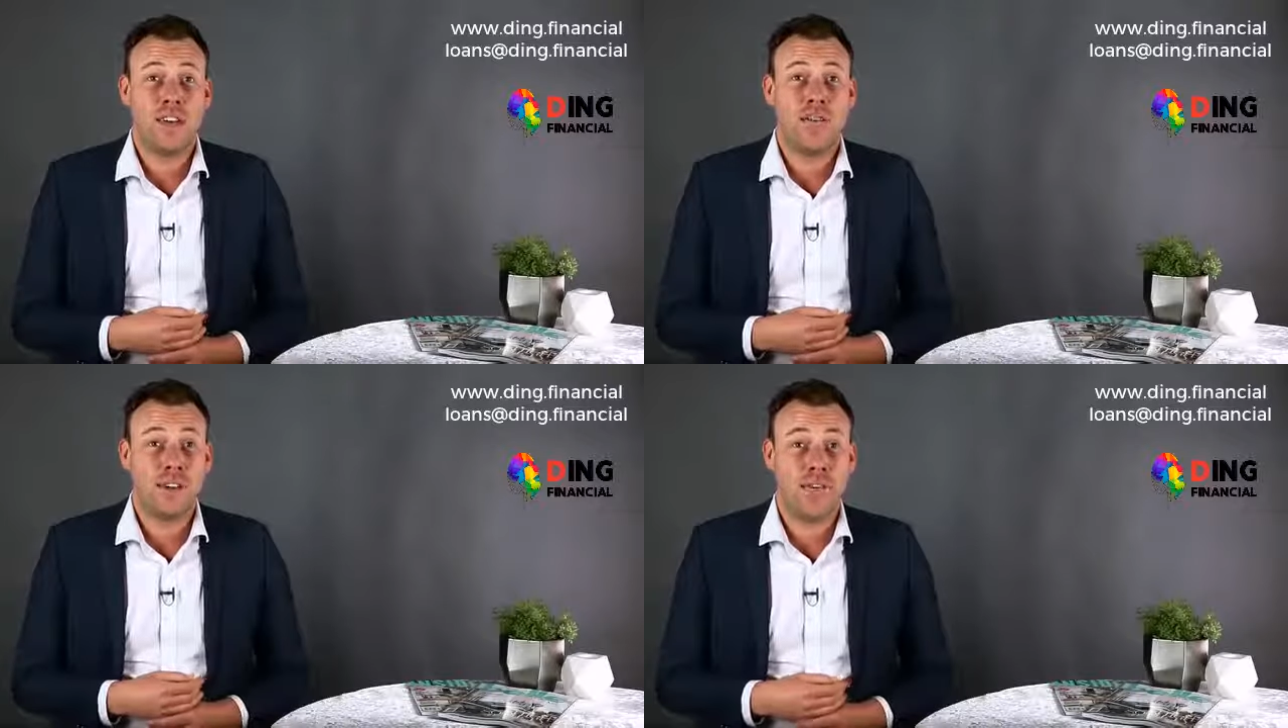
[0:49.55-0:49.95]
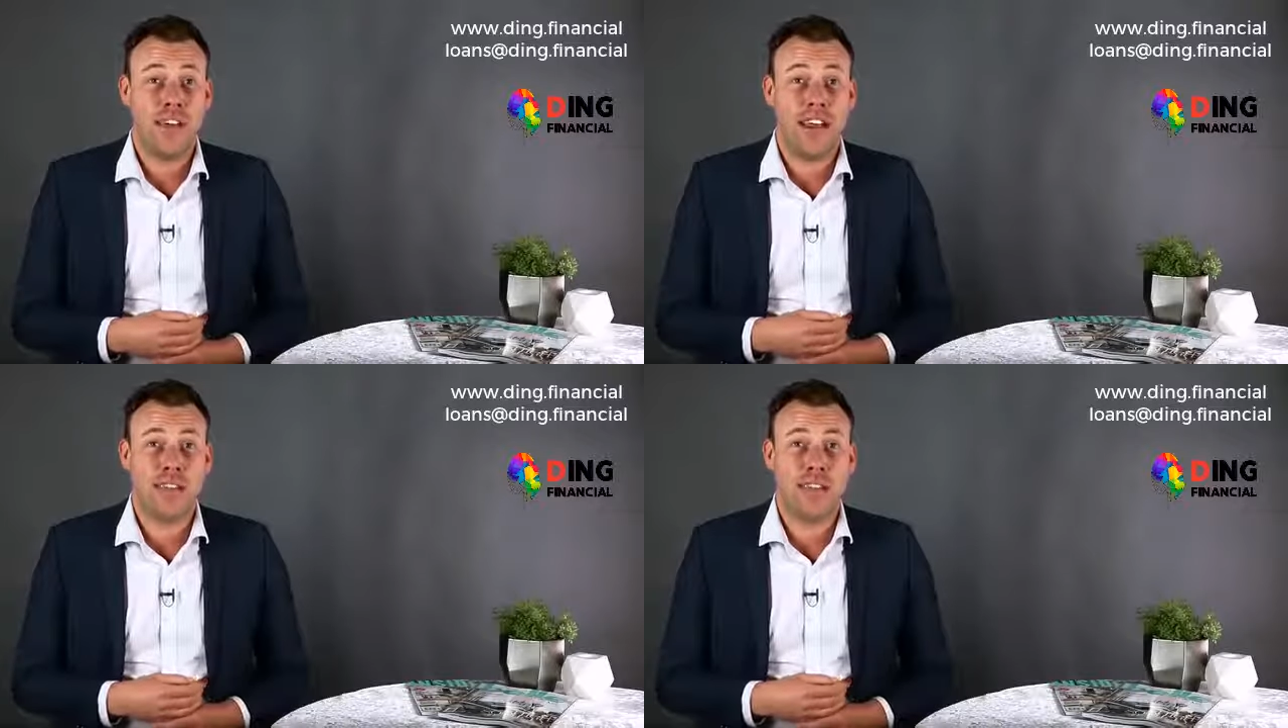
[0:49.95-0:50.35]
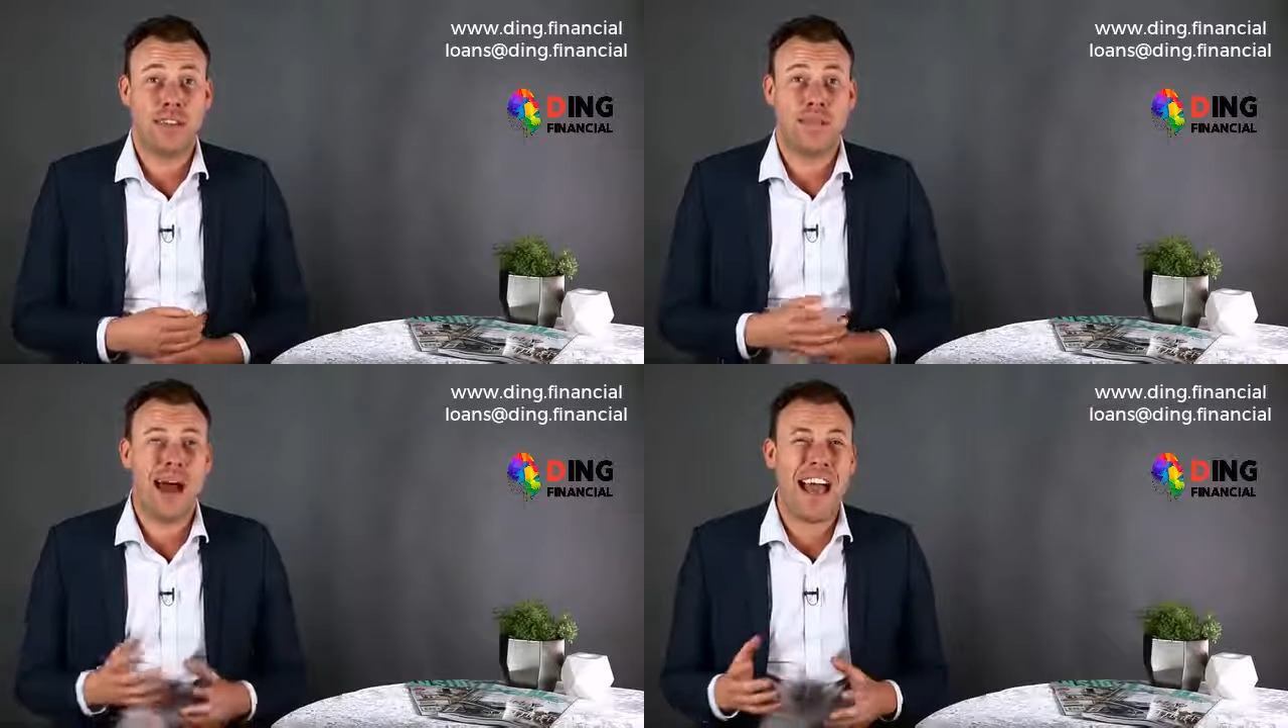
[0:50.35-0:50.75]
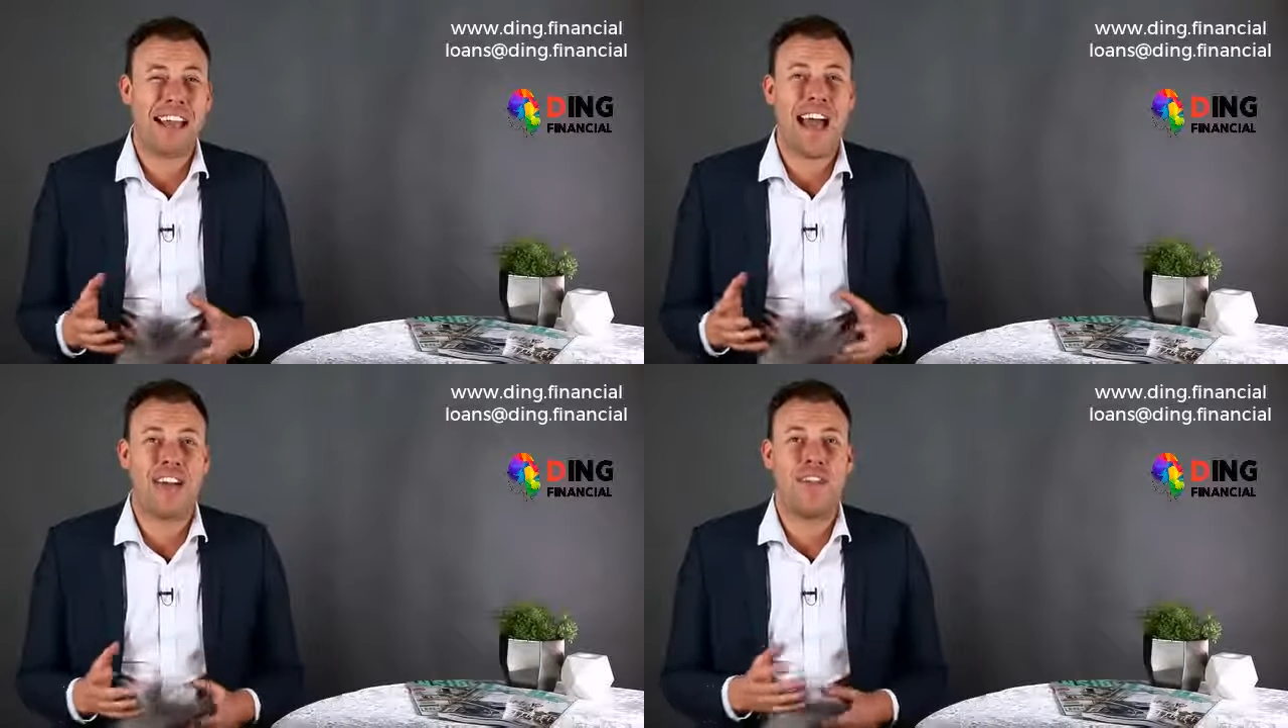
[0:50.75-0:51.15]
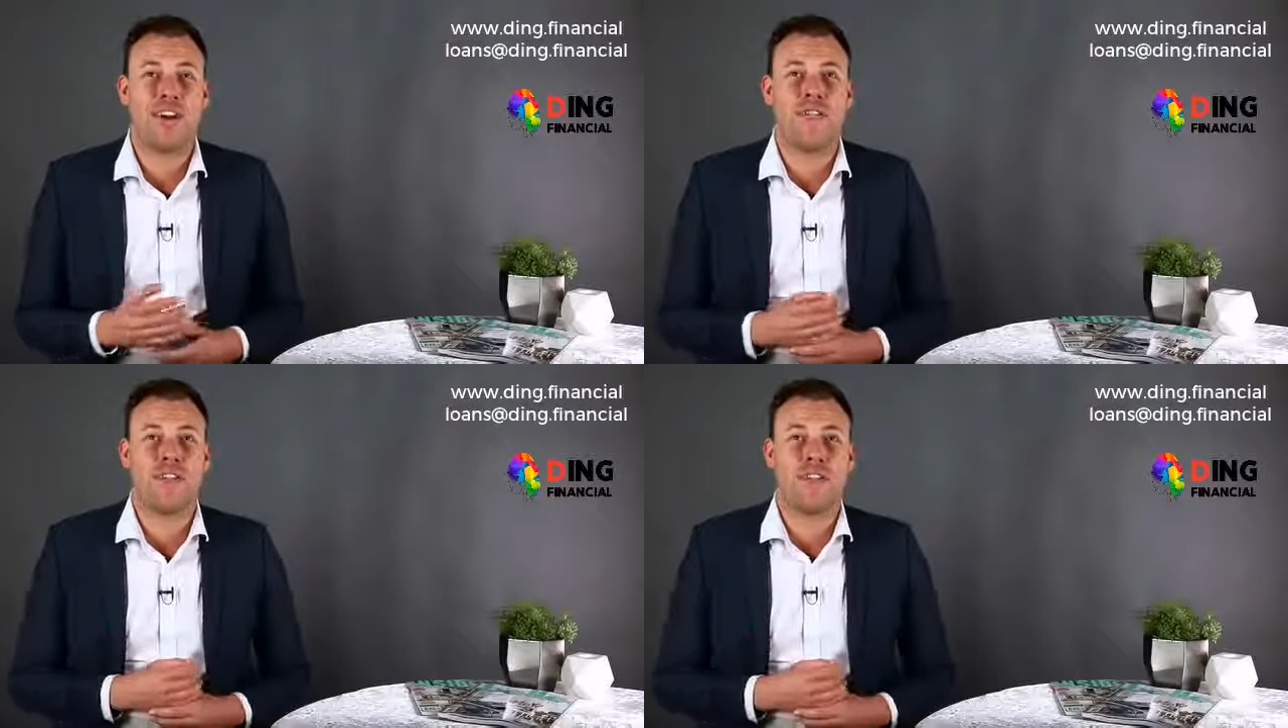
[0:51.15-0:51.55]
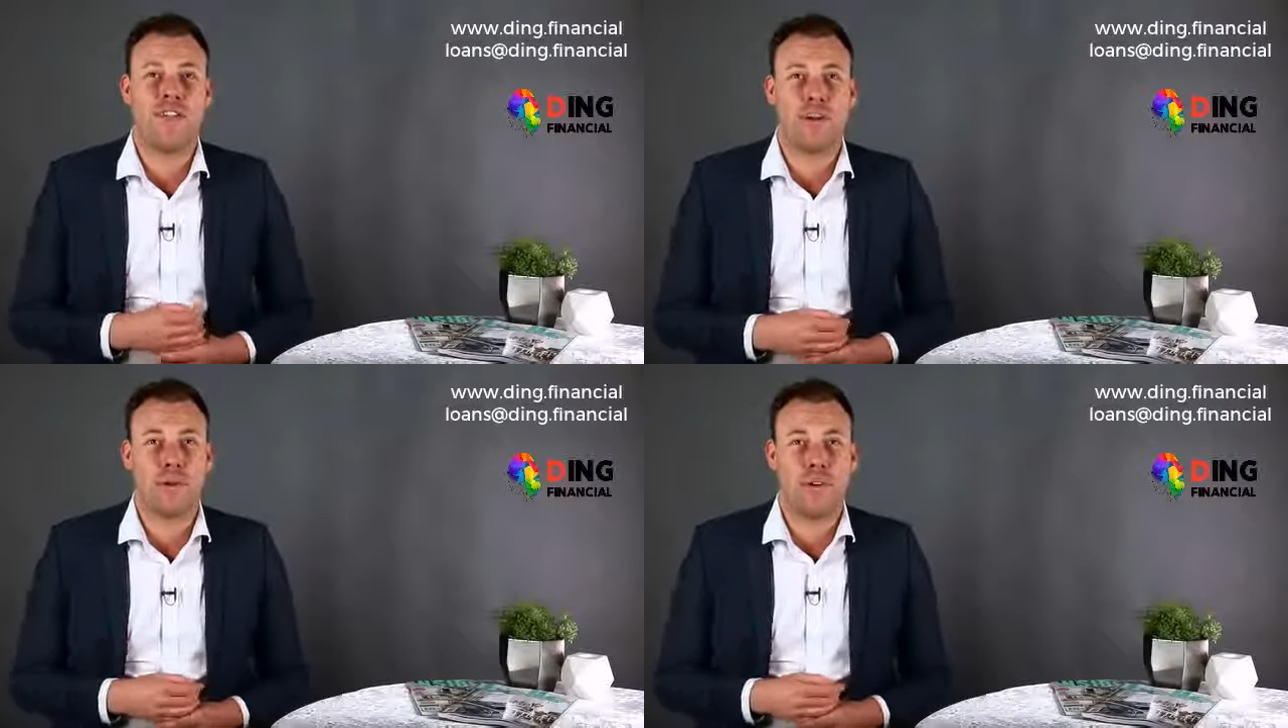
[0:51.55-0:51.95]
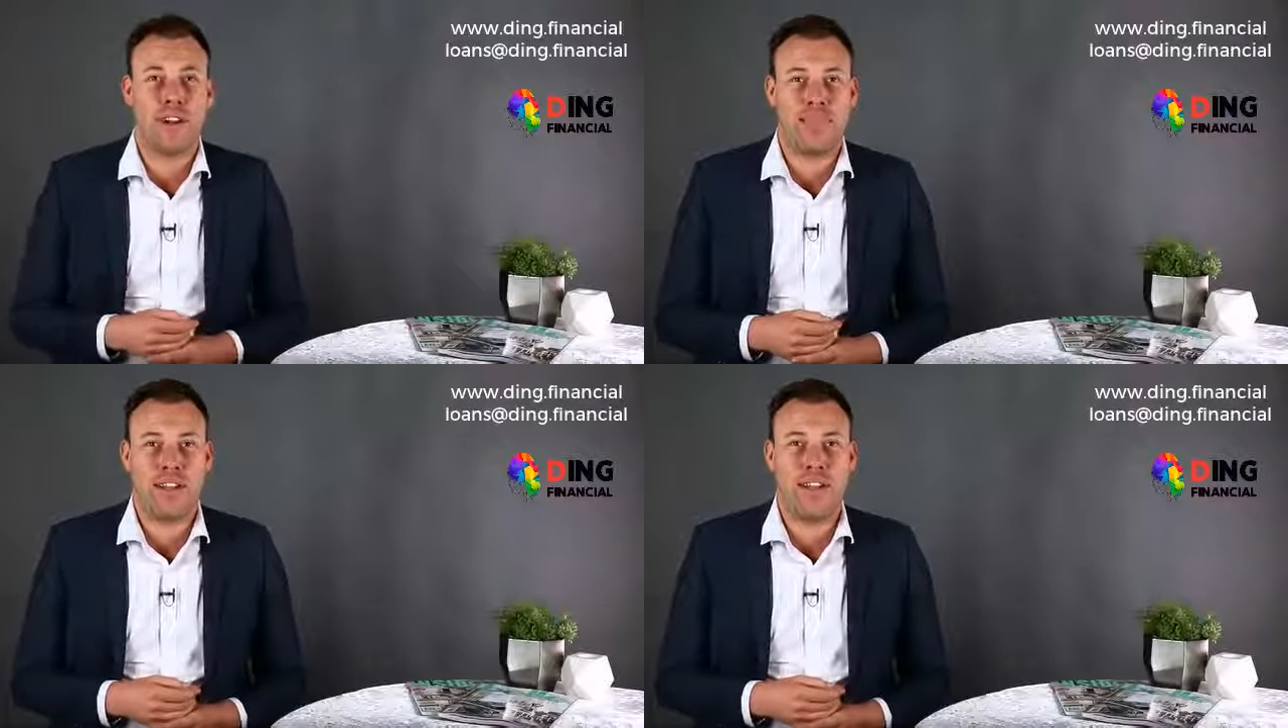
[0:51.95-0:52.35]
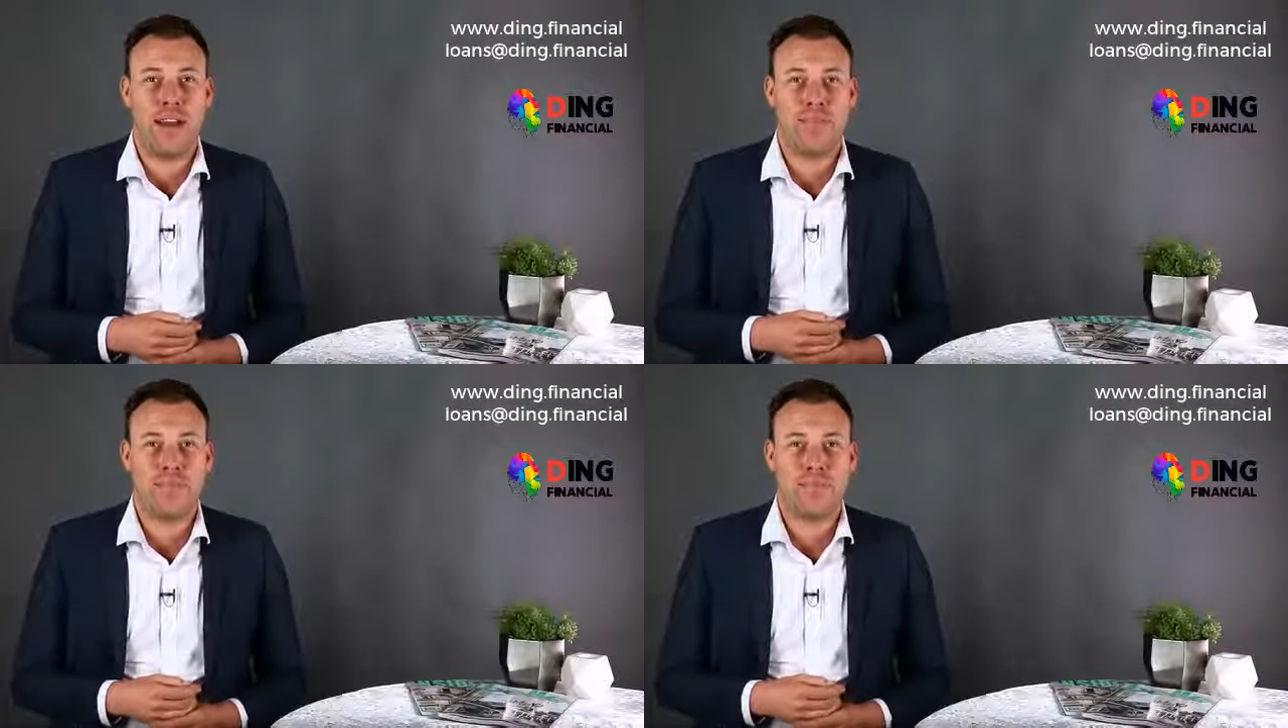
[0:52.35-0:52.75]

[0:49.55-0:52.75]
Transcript: refinances are paid out over a longer period of time.